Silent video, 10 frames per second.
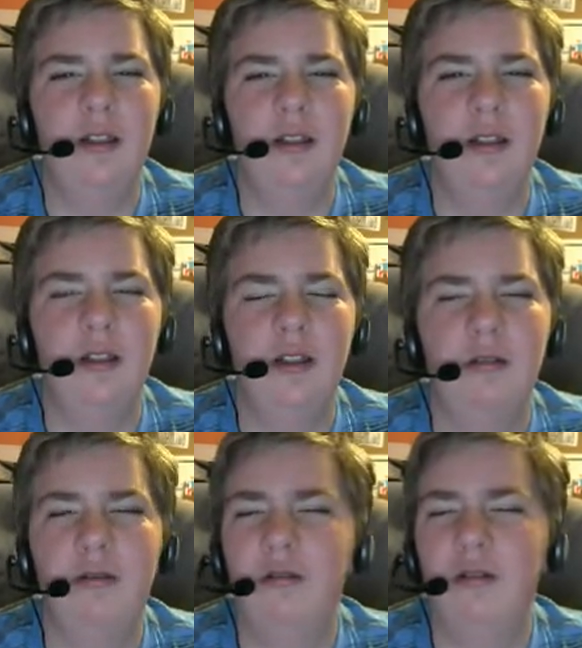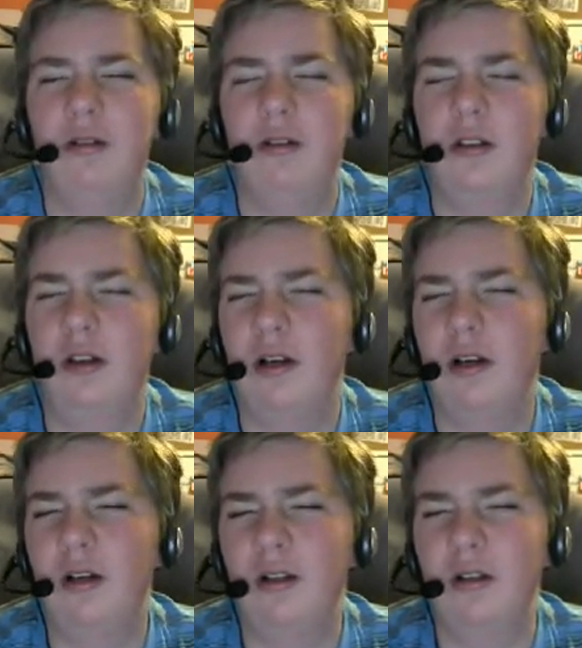
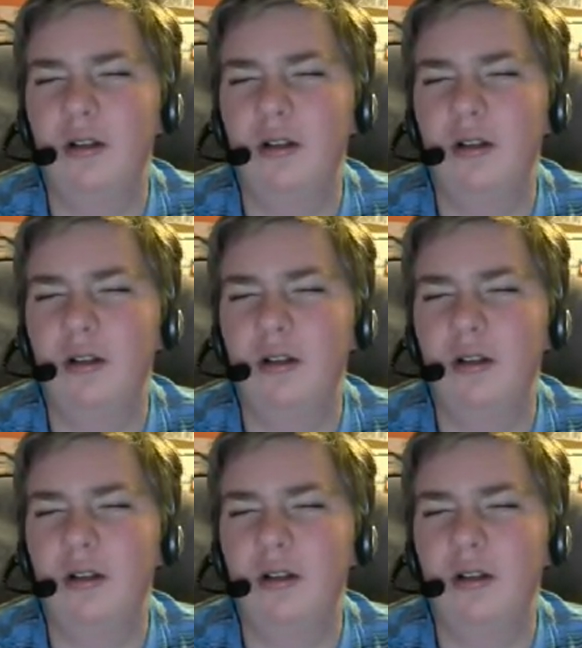[no speech]